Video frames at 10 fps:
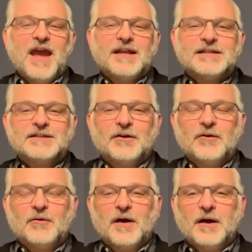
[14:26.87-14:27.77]
And
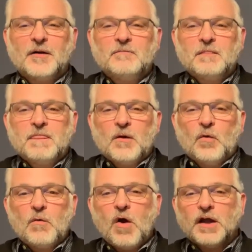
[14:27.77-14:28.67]
so
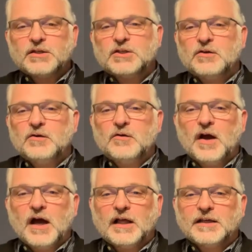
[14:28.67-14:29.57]
we want
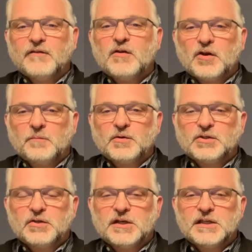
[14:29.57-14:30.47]
to give you an
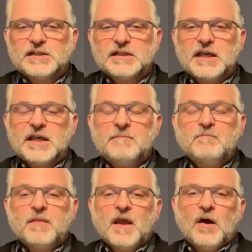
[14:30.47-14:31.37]
opportunity to see
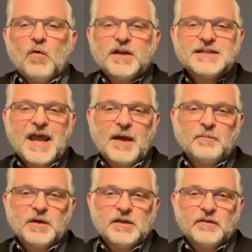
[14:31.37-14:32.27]
what is
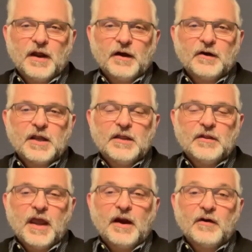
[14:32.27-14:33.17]
happening there
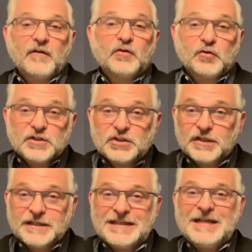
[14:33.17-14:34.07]
in the area of
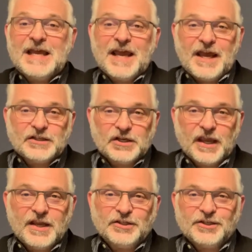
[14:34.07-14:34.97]
Christian
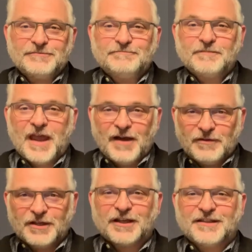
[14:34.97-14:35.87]
education.
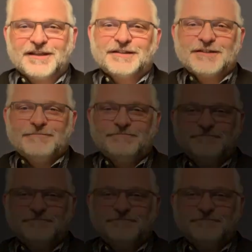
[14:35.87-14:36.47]
Have a look at this.